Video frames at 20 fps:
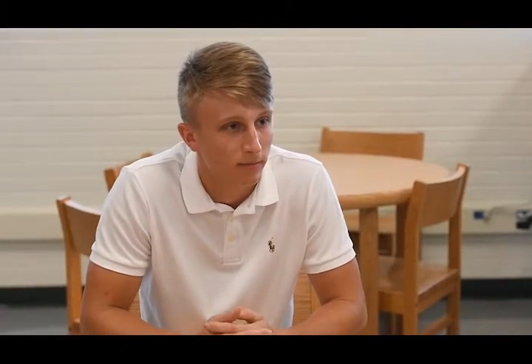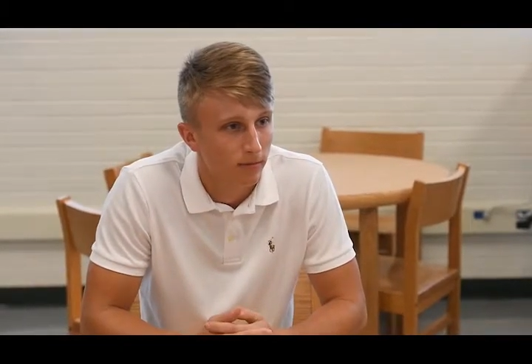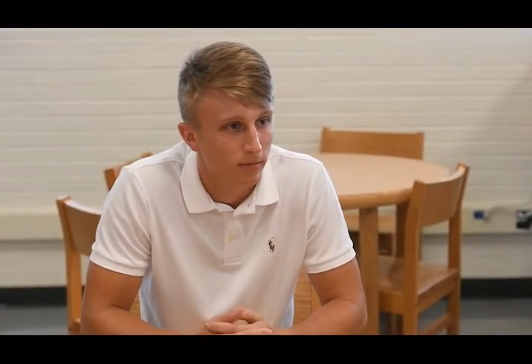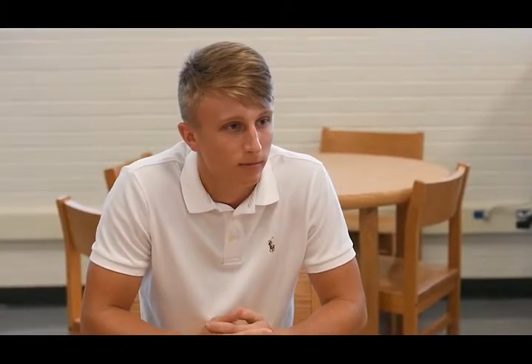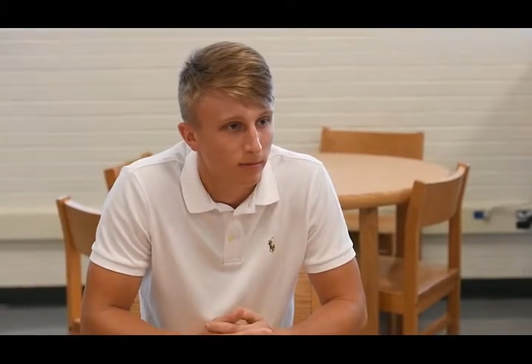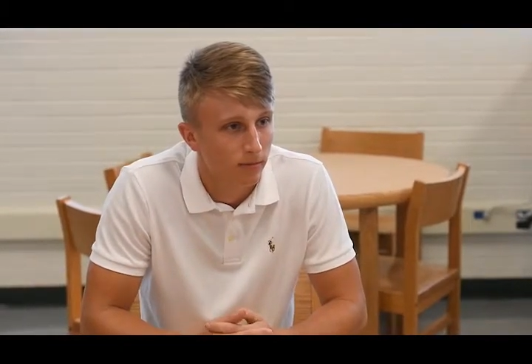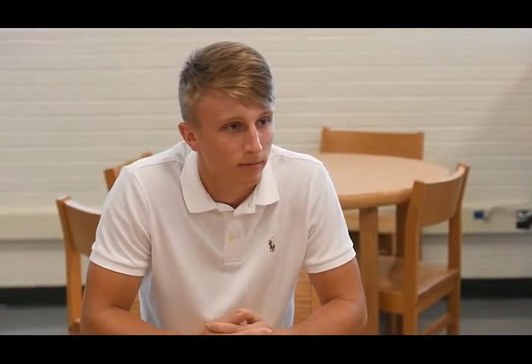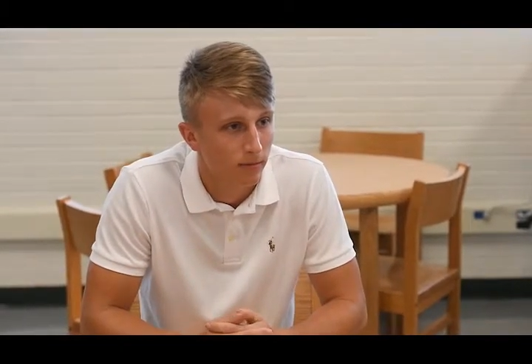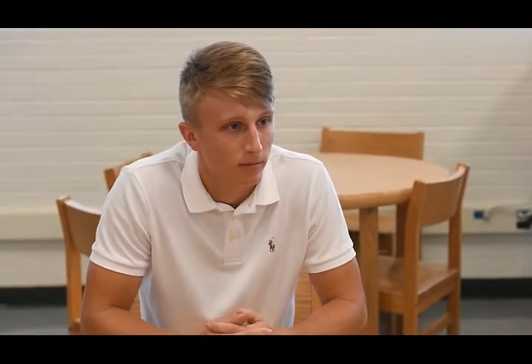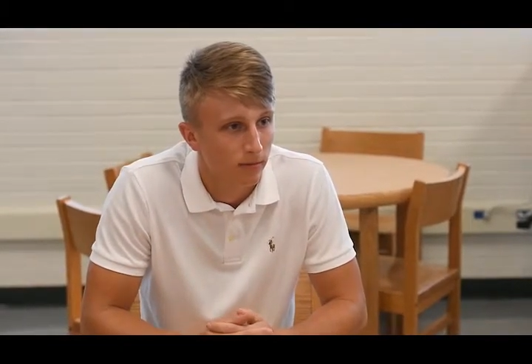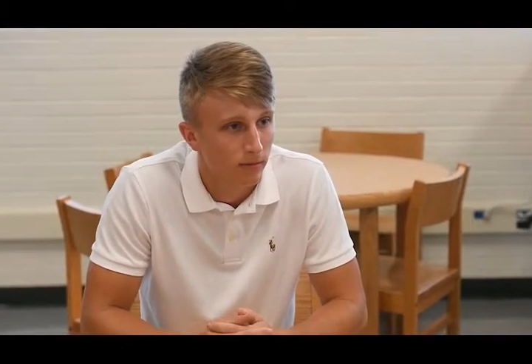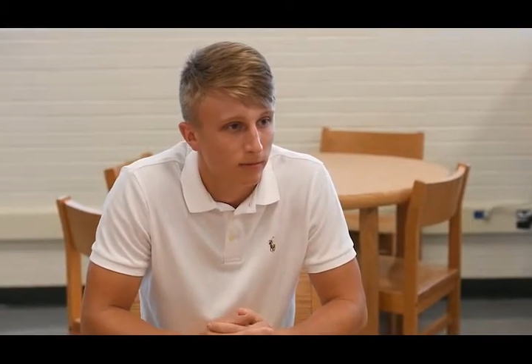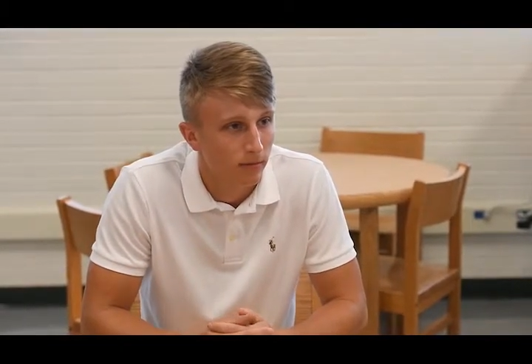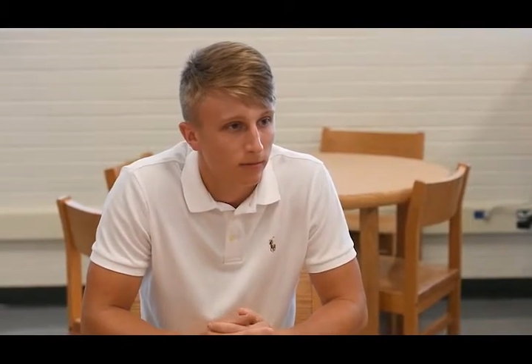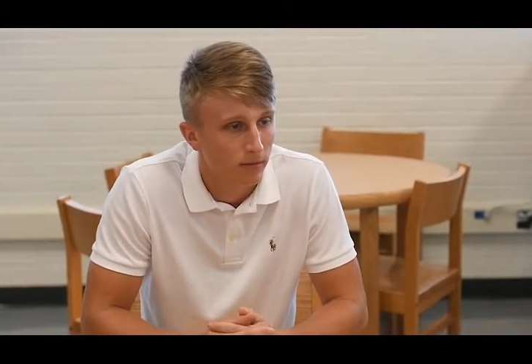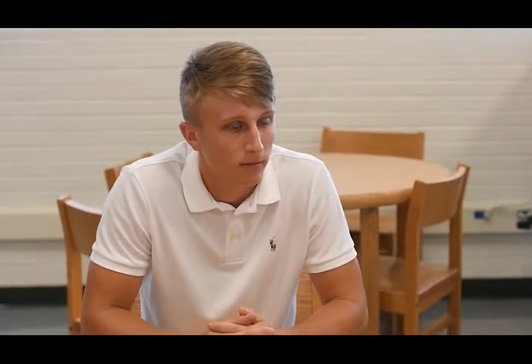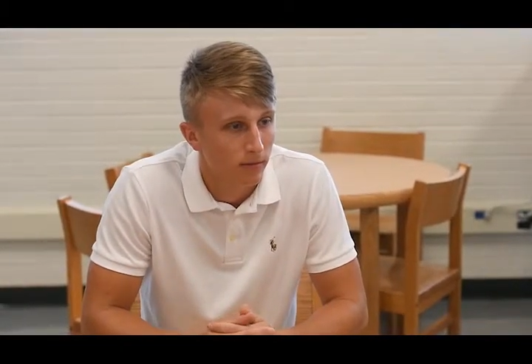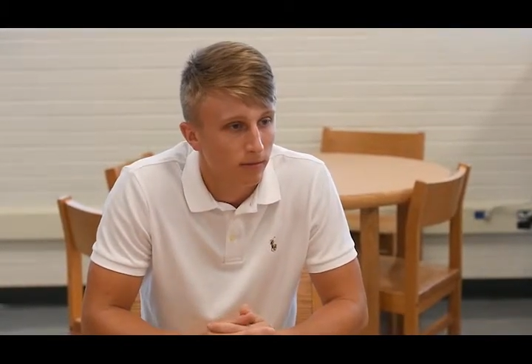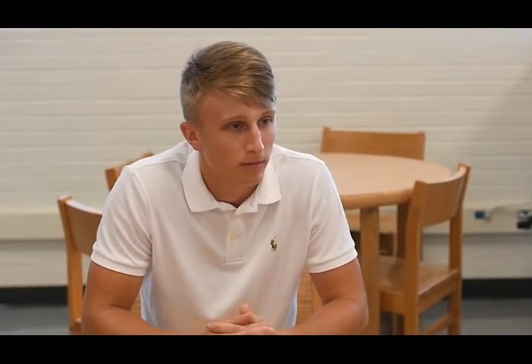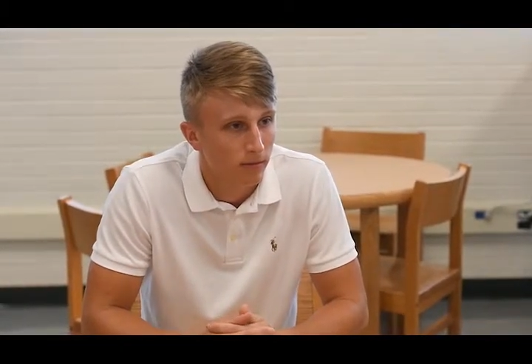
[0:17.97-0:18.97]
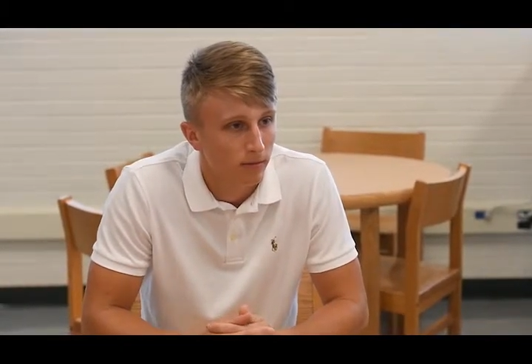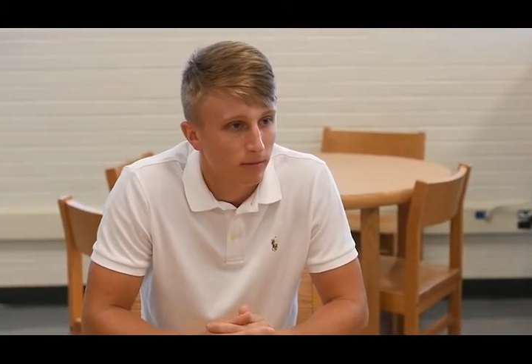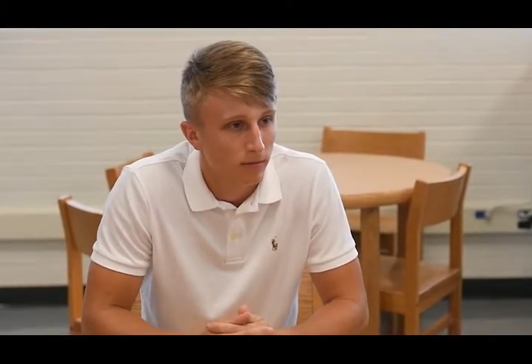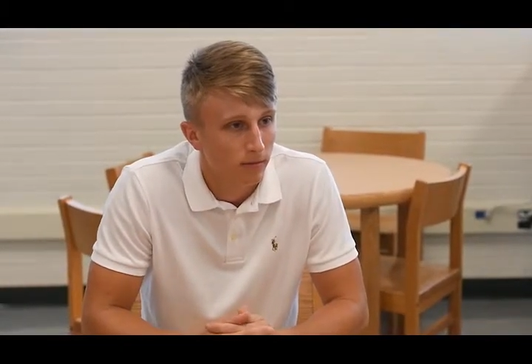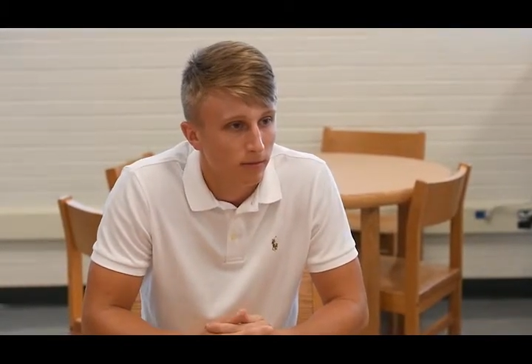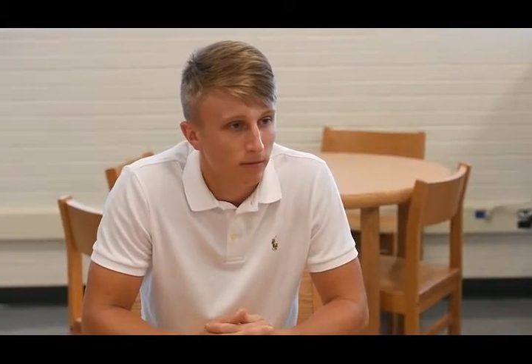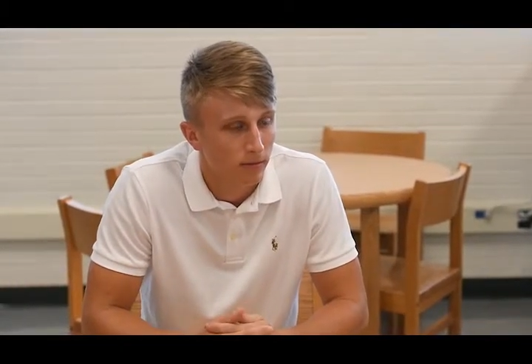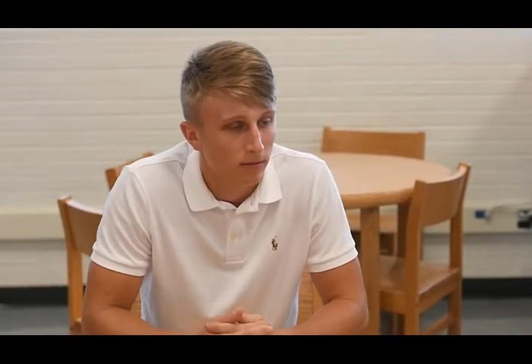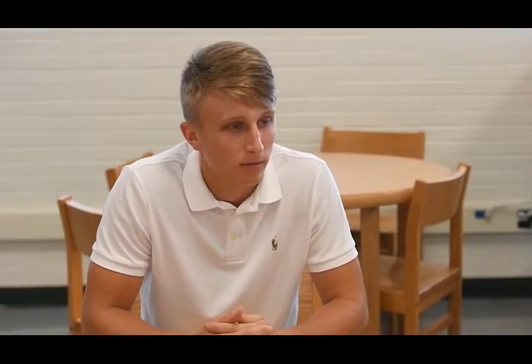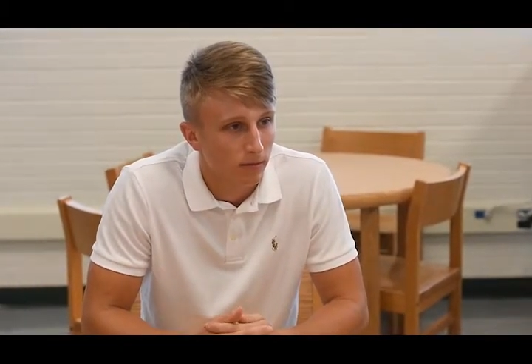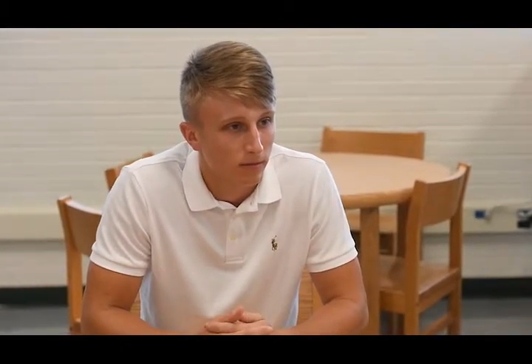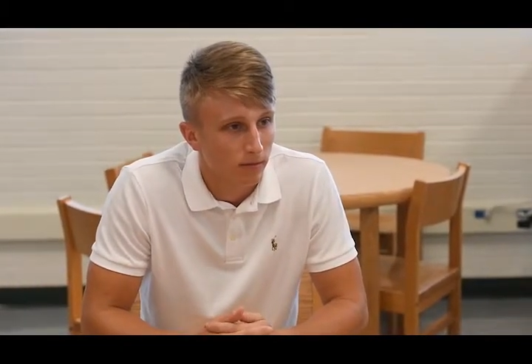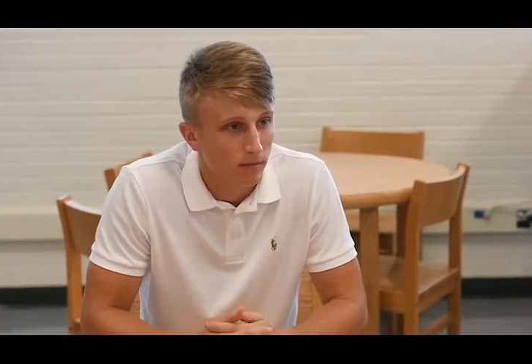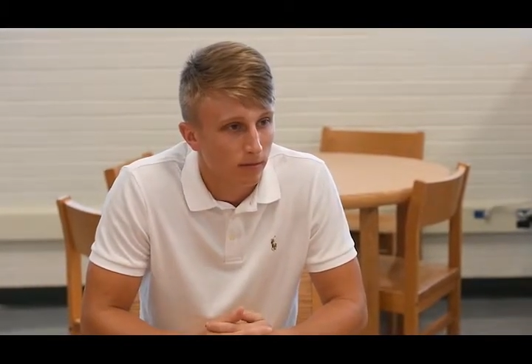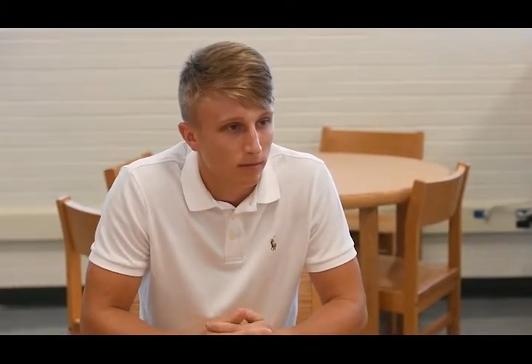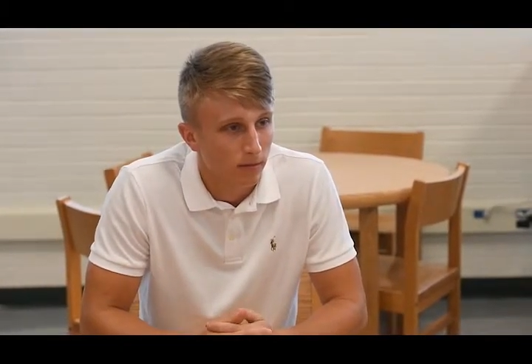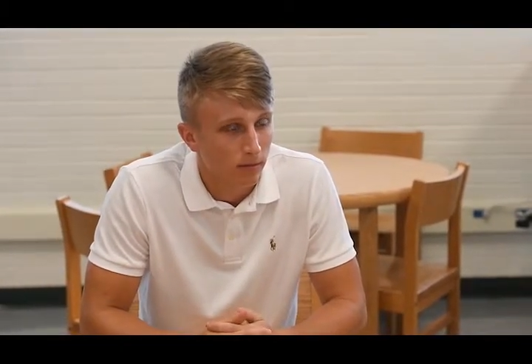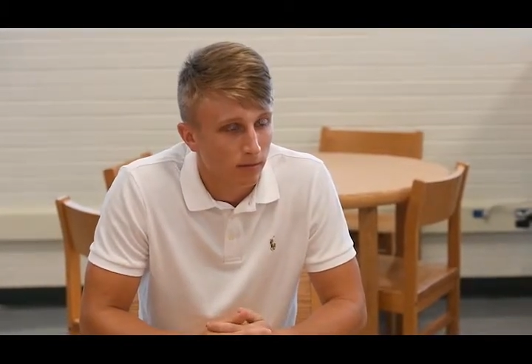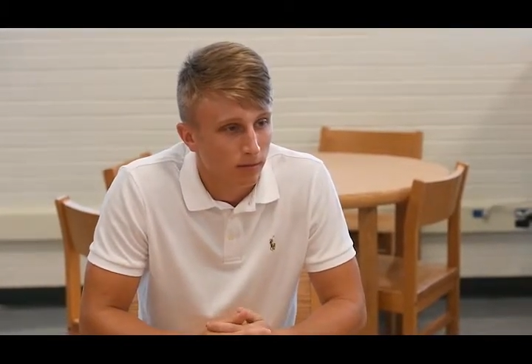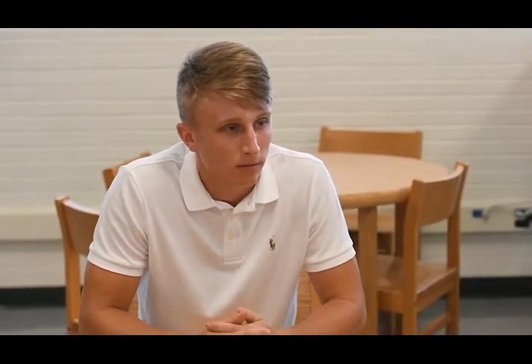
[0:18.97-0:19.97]
Being selected team captain in about
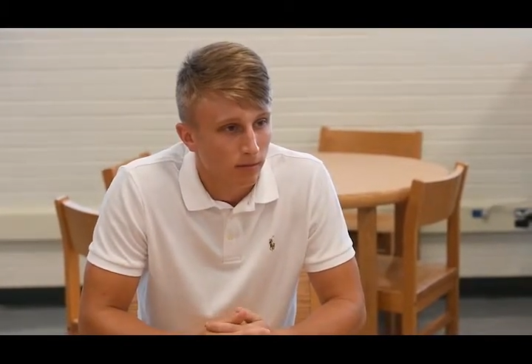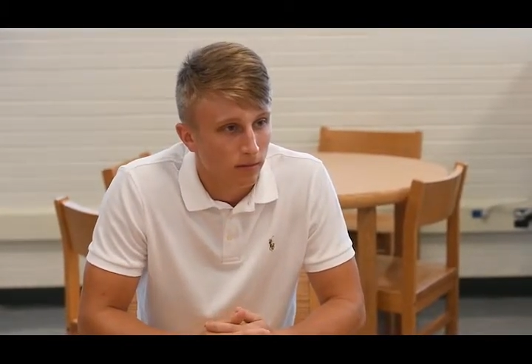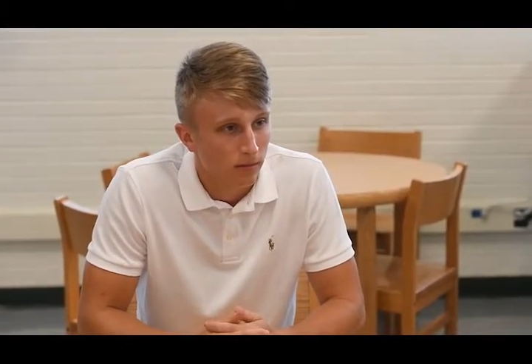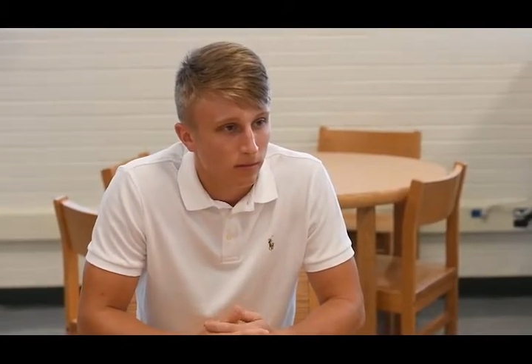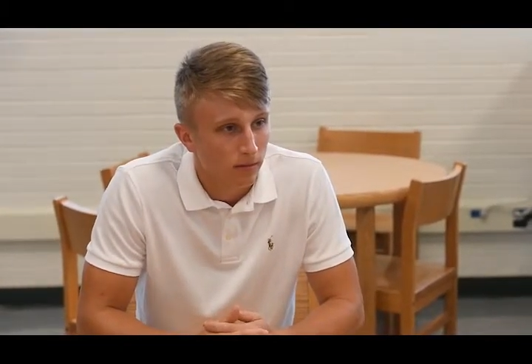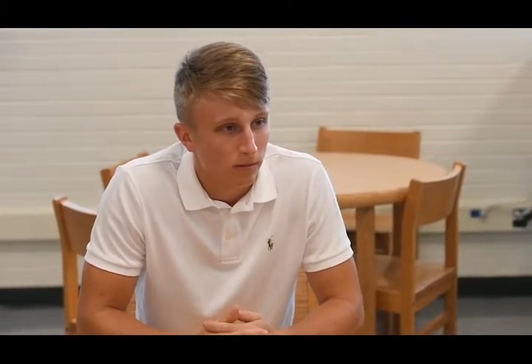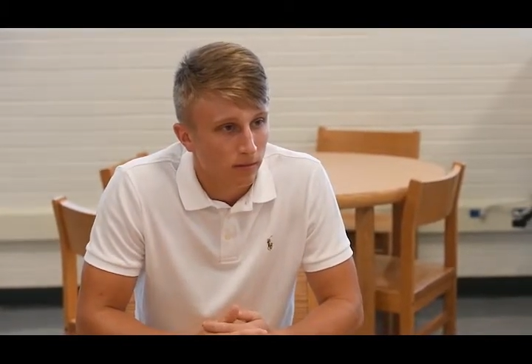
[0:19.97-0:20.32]
every sport,